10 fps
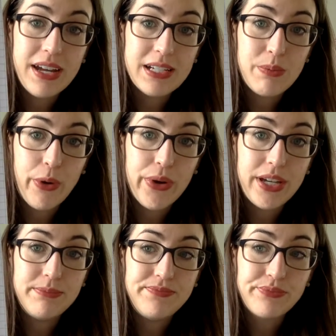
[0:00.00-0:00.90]

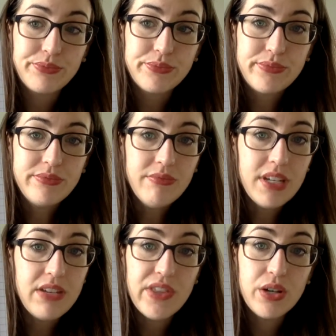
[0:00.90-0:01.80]
exponent,
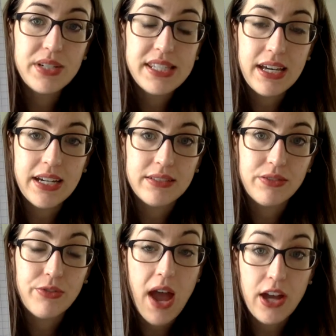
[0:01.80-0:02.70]
even though it's a
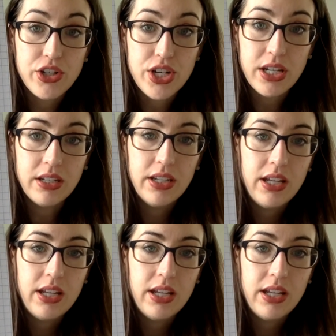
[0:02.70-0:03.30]
fraction.